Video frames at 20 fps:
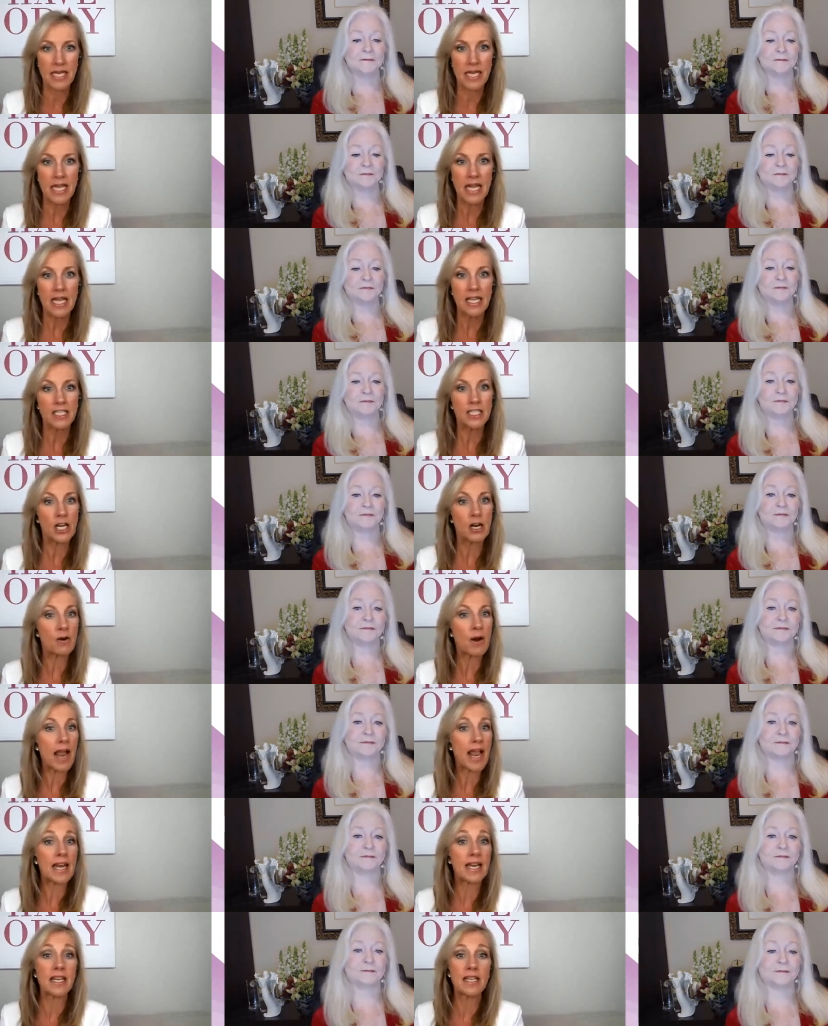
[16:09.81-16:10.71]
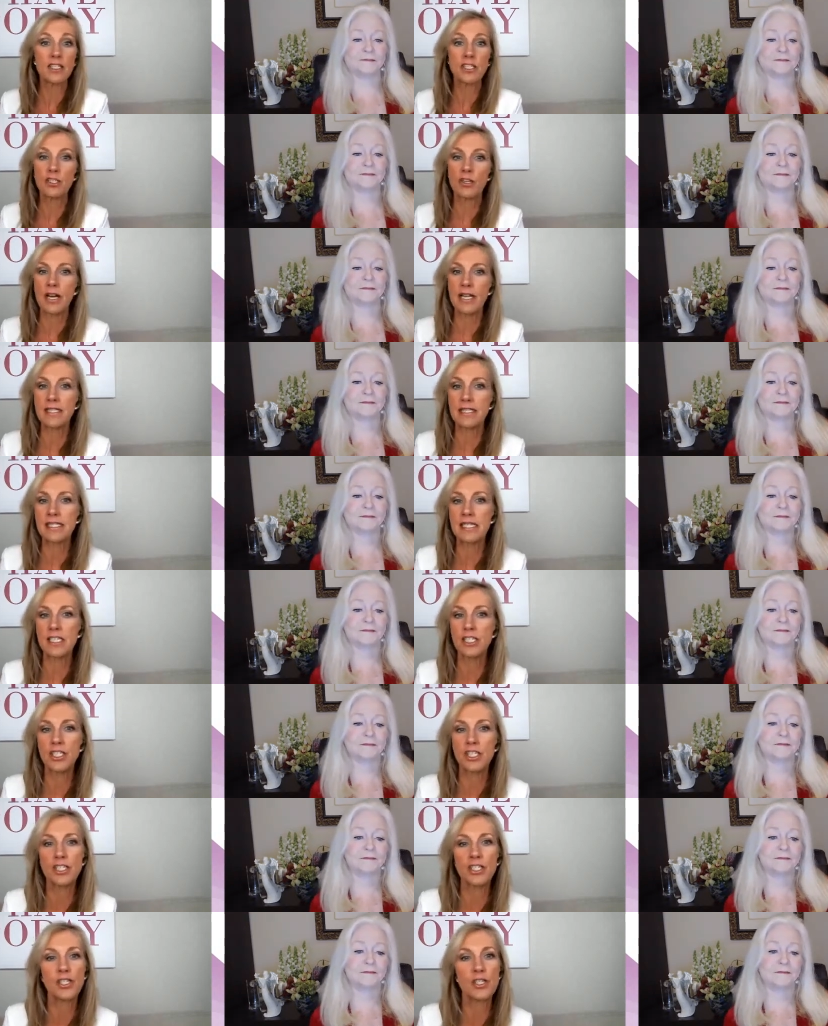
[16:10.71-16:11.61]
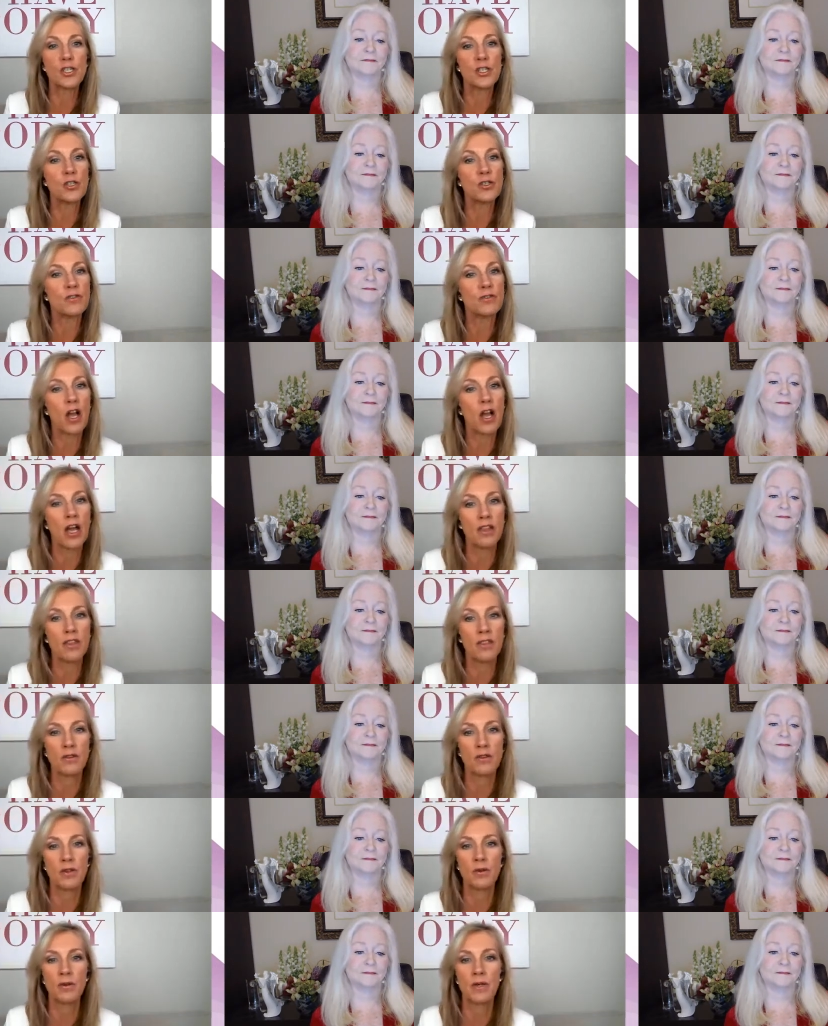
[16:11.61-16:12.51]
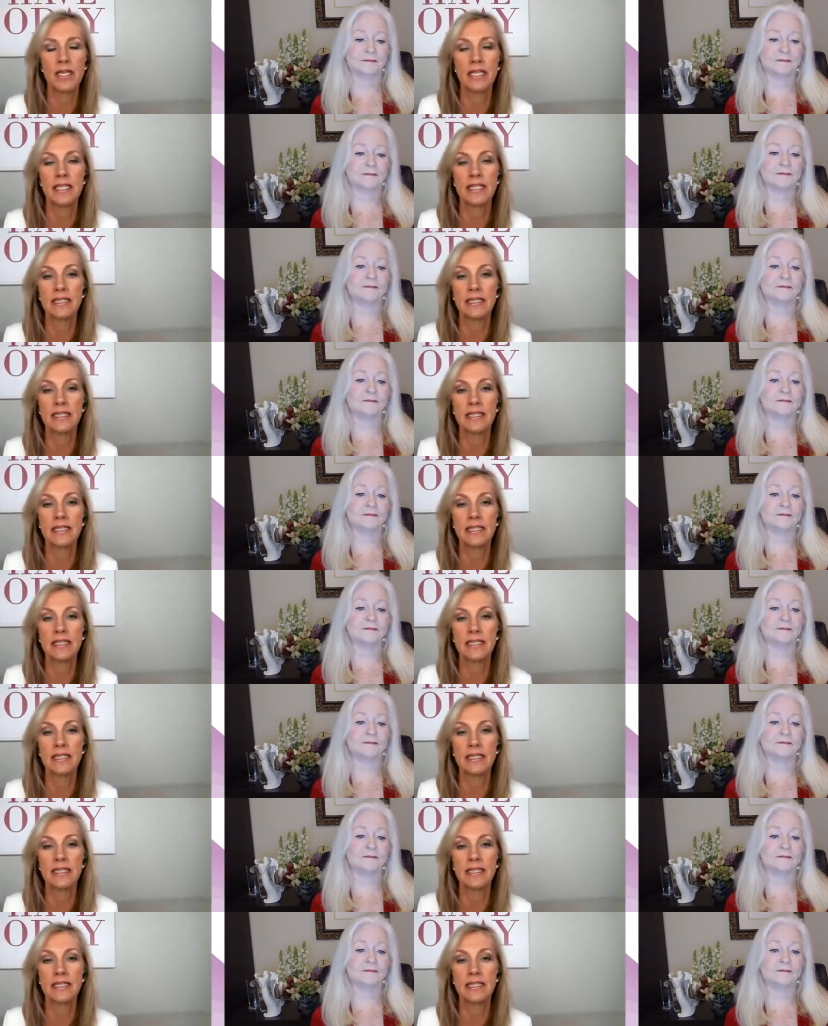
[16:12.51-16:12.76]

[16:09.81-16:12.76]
Speaker 1: you know, and transitions you've gone through in